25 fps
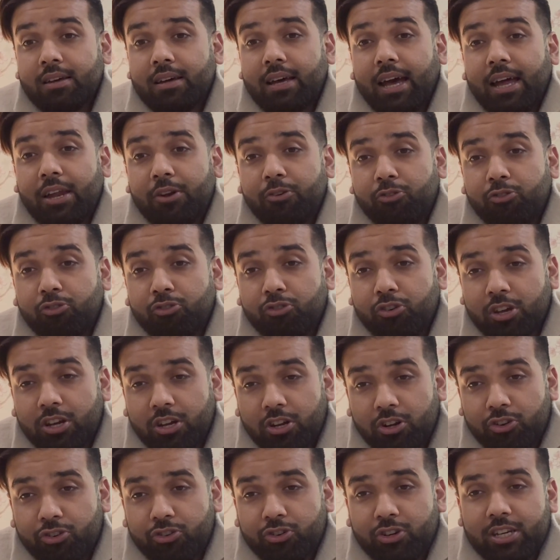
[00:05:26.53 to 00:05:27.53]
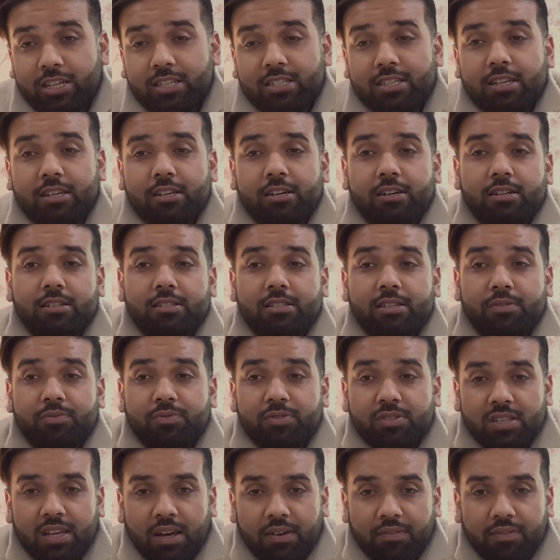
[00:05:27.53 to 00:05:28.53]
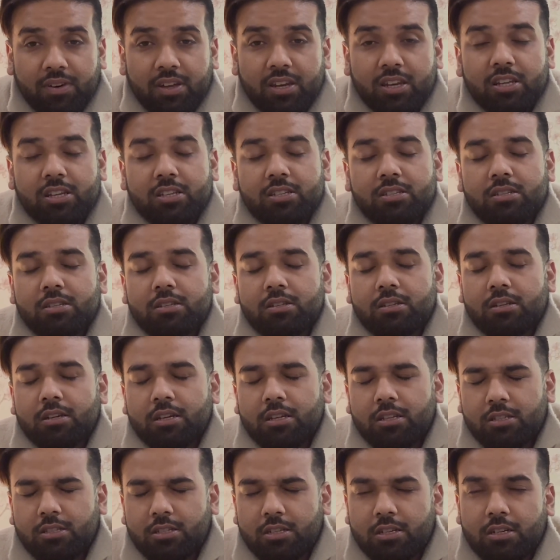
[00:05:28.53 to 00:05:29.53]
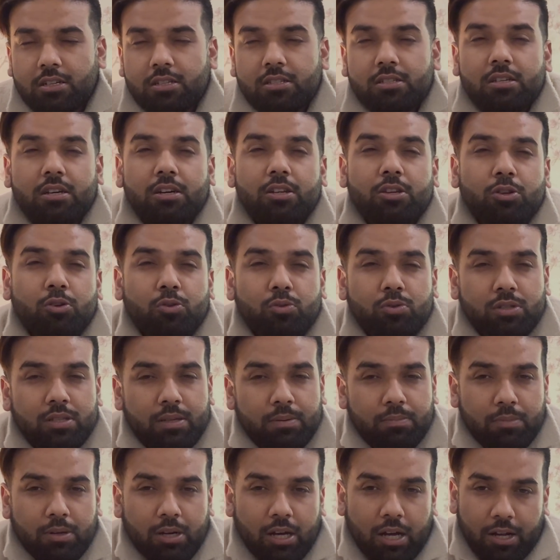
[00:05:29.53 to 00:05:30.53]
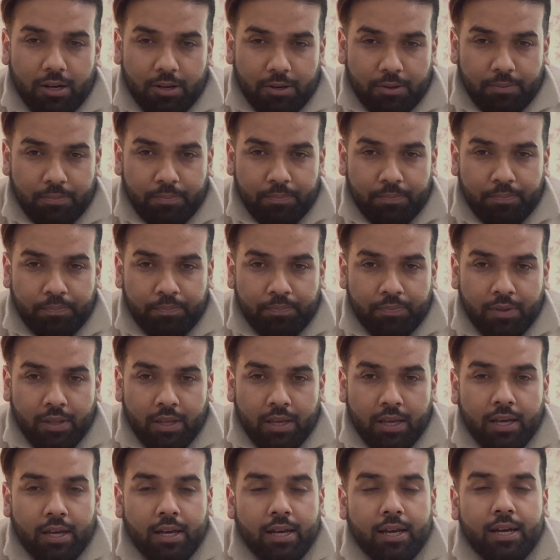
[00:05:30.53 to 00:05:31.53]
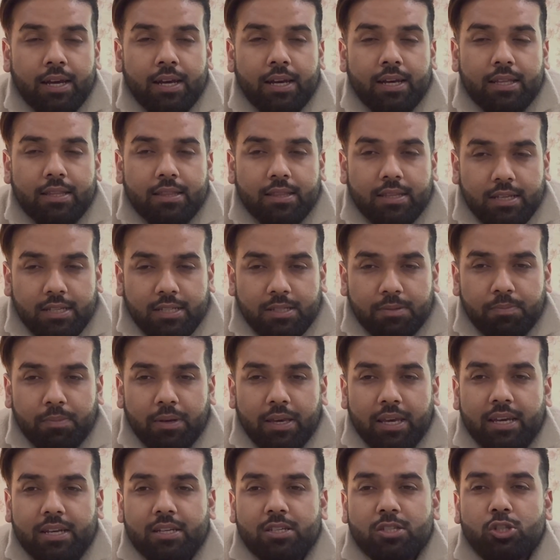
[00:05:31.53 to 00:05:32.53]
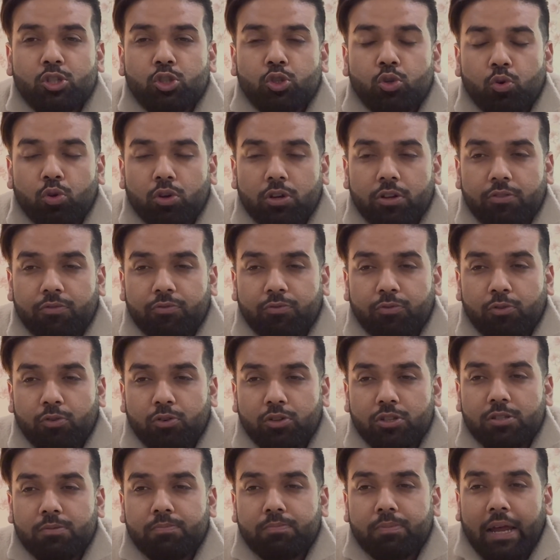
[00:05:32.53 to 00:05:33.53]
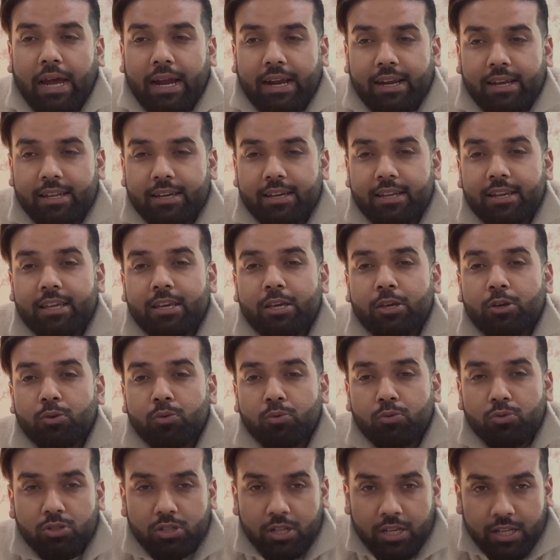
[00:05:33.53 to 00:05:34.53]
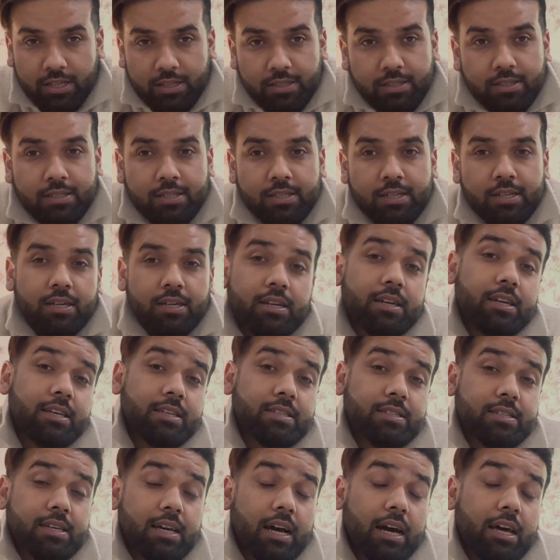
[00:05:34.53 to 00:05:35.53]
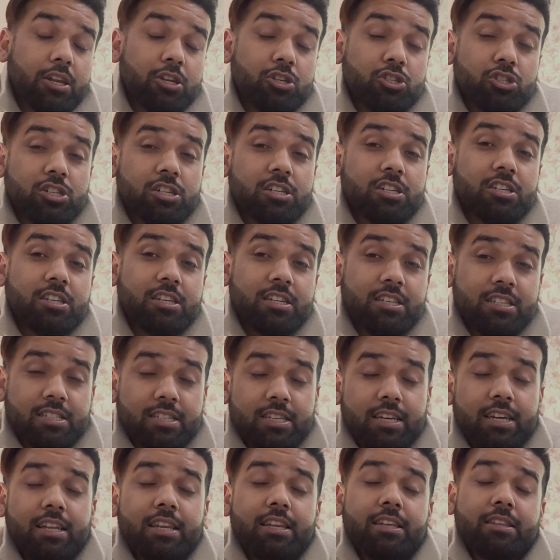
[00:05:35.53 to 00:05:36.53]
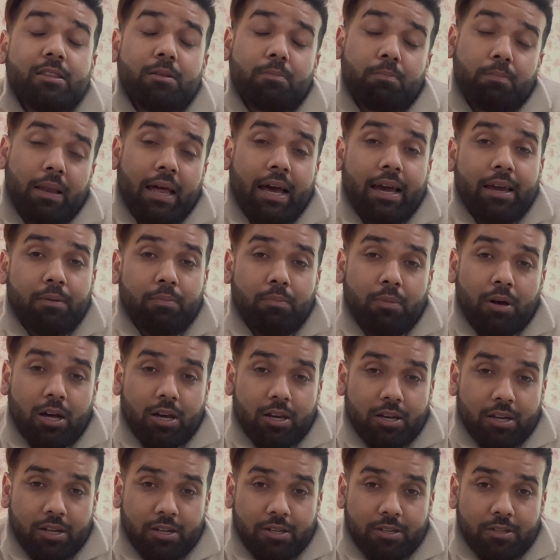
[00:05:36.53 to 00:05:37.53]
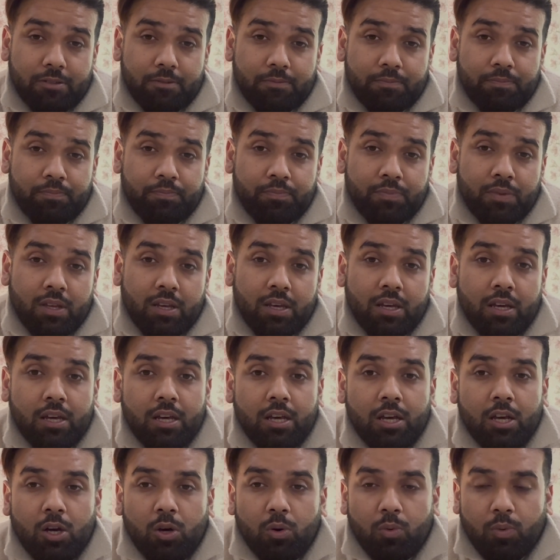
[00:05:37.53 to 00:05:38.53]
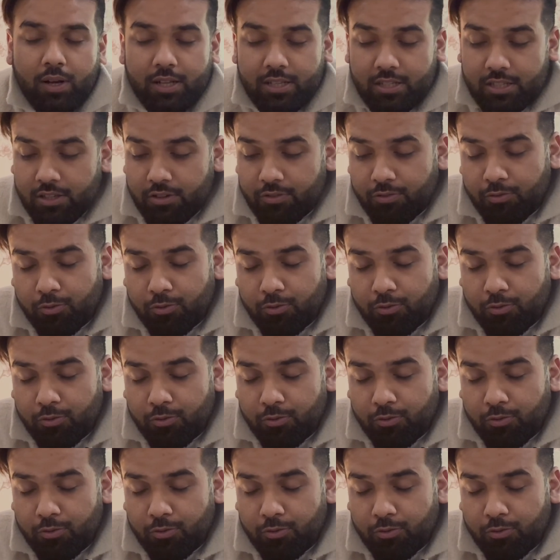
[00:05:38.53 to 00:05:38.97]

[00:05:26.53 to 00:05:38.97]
and trigger trace alerts if someone inserts a new SIM card. This makes stolen phones practically useless, discouraging resale in the black market. Once your